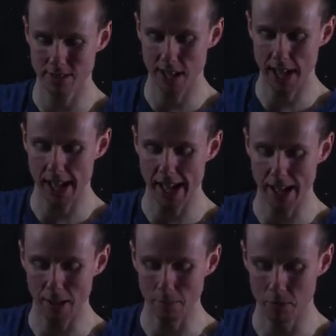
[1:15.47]

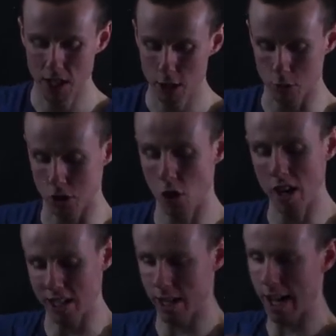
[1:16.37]
So it's not
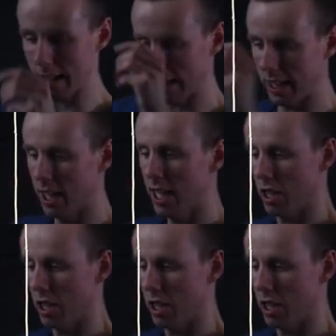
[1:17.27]
exactly the